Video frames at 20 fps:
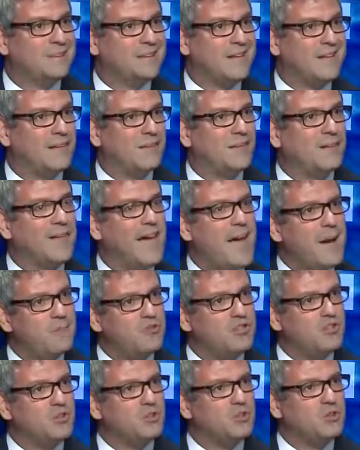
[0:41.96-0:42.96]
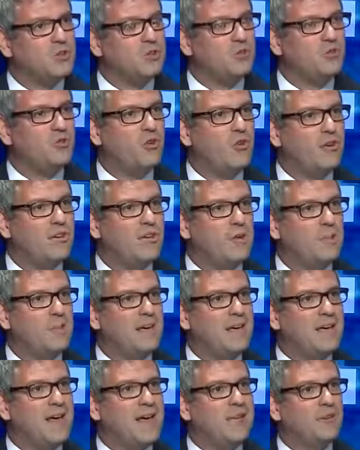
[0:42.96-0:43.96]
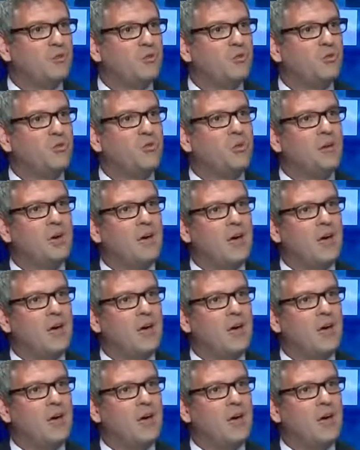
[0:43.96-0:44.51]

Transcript: later captured, so Turkey began to